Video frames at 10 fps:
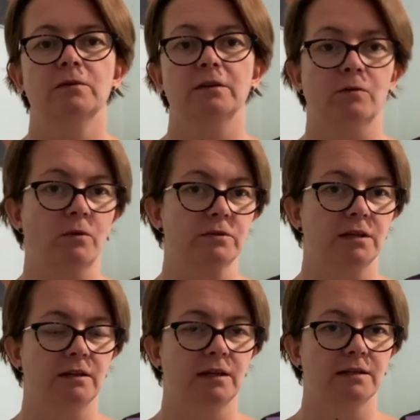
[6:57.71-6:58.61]
you won't see
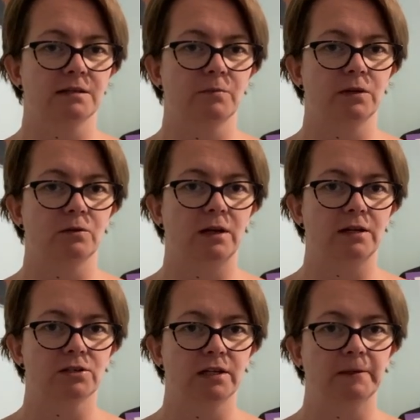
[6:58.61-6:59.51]
the elastic but it will
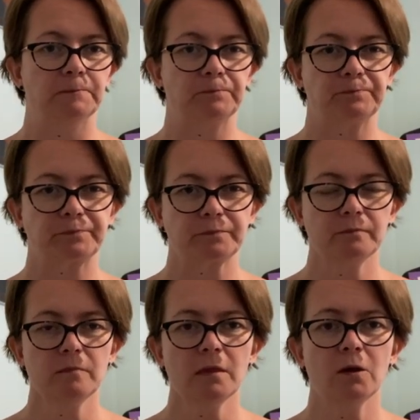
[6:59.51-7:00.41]
actually
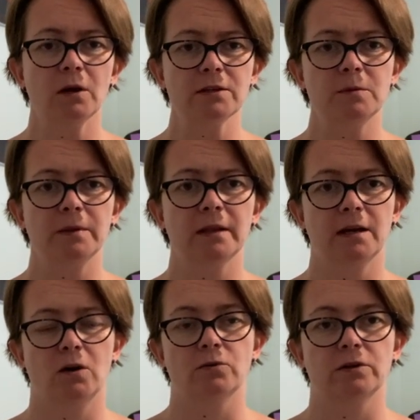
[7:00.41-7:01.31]
He'll actually be there
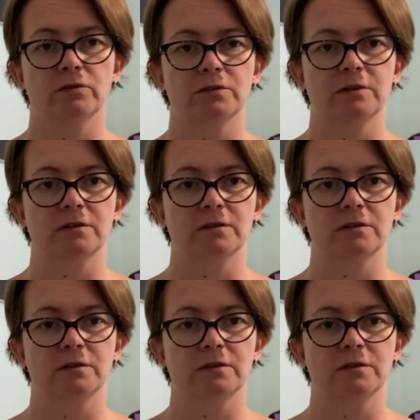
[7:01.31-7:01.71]
holding onto it. So